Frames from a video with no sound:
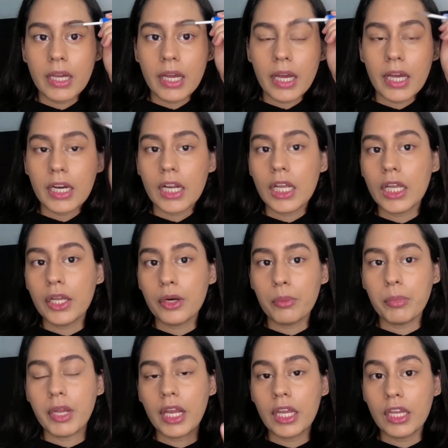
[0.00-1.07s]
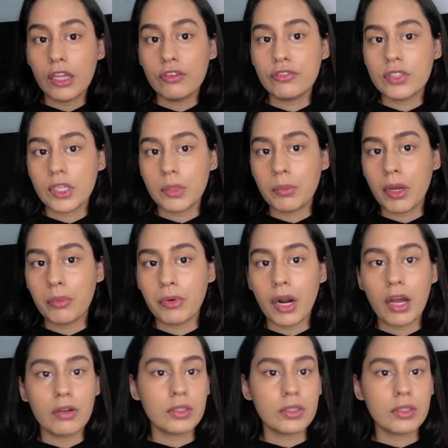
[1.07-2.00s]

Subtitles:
and a little bit lift in my brows.